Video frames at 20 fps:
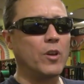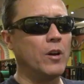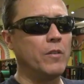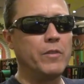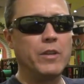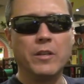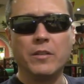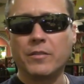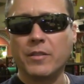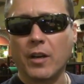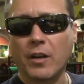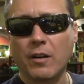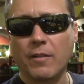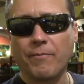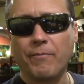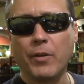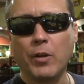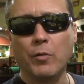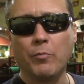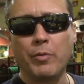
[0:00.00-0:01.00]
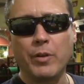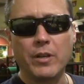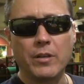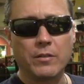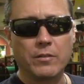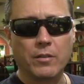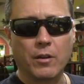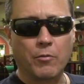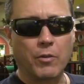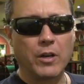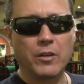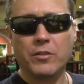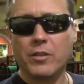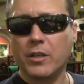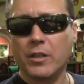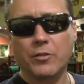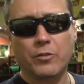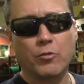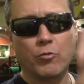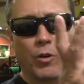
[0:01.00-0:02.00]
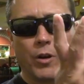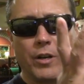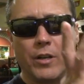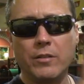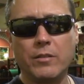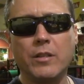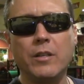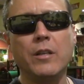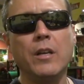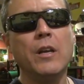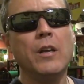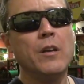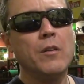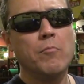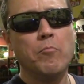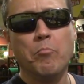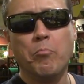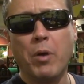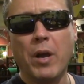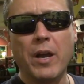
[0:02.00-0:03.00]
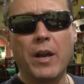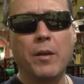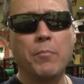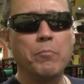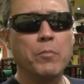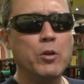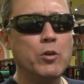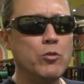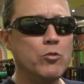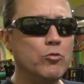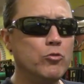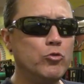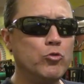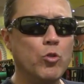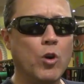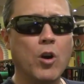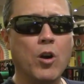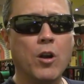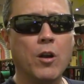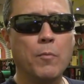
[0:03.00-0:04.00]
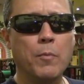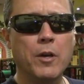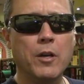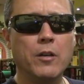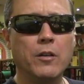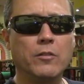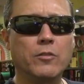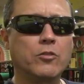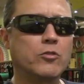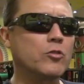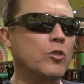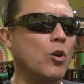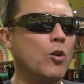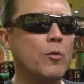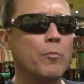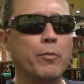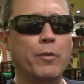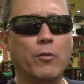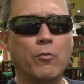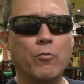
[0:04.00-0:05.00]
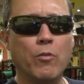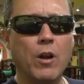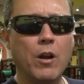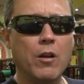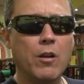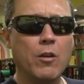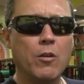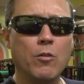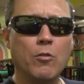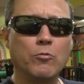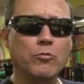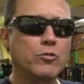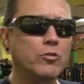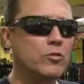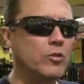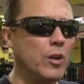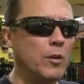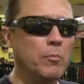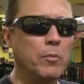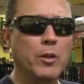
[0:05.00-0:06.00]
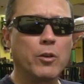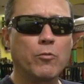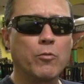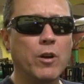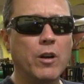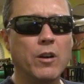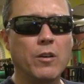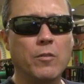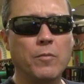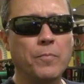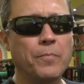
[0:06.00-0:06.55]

of the entire Philippines, all right? She gets crazy. Bad mood, drama, stomping around, stumbling around.